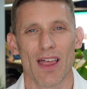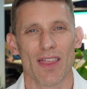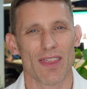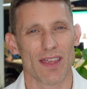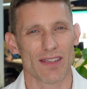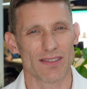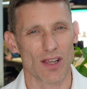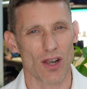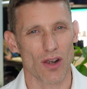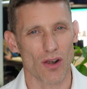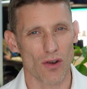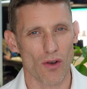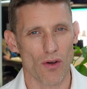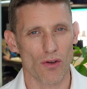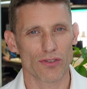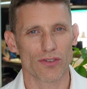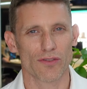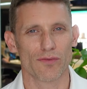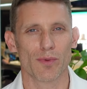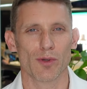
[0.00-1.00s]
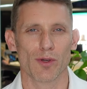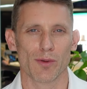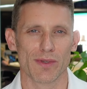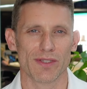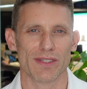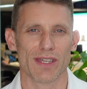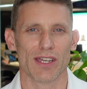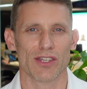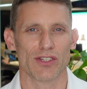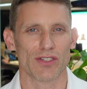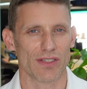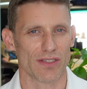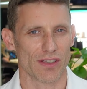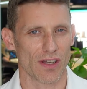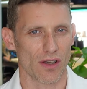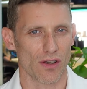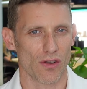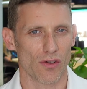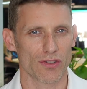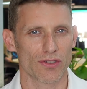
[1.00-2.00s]
There's a lot of permutations, a
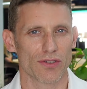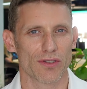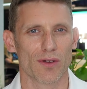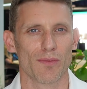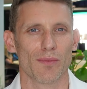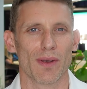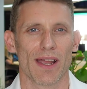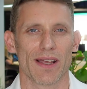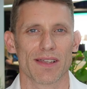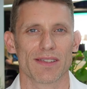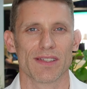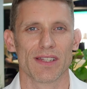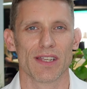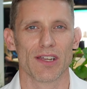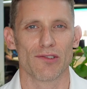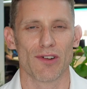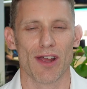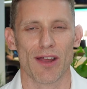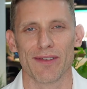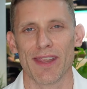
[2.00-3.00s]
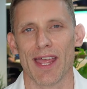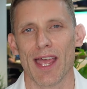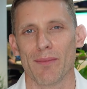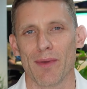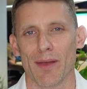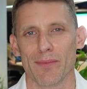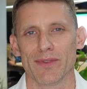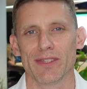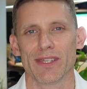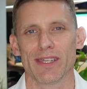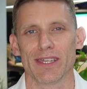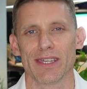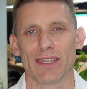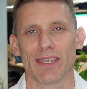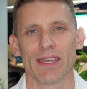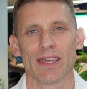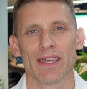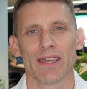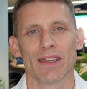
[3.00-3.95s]
lot of complexity around MMT,